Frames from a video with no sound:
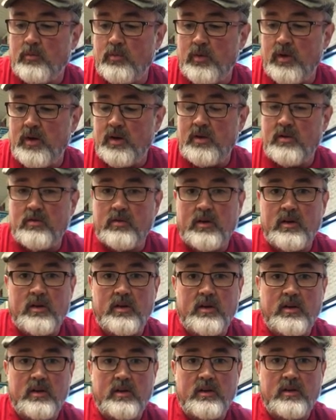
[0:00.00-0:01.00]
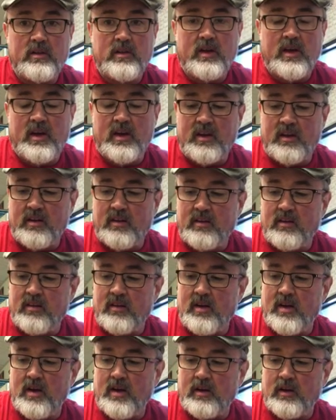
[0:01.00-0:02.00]
re-drilled
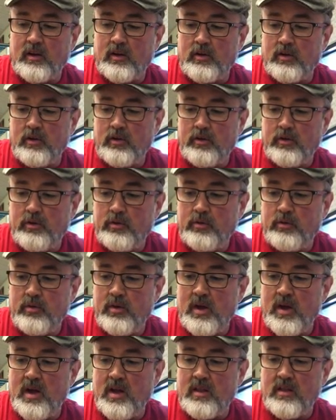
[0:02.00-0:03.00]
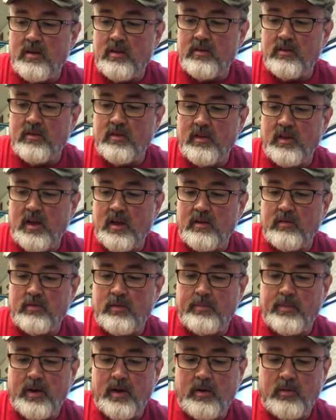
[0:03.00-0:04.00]
and uh, glued, and there's a lot of
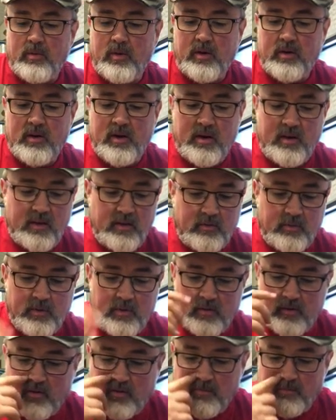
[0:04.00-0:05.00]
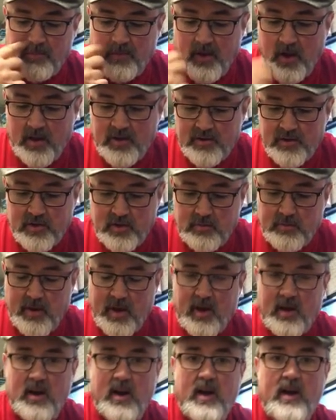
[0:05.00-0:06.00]
repair work done. This one's not too
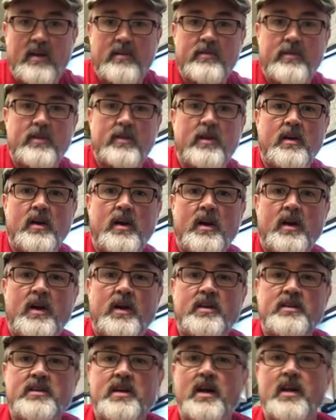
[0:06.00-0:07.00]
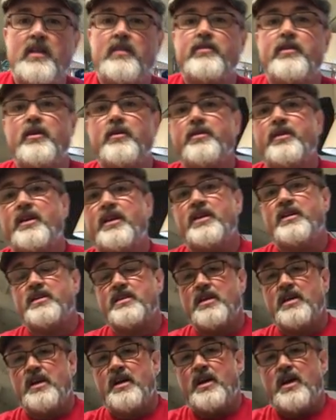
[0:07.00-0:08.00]
bad. I have a, a xylophone that
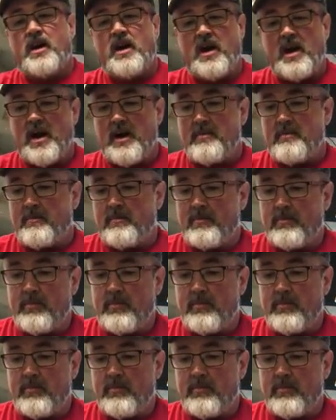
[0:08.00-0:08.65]
is um,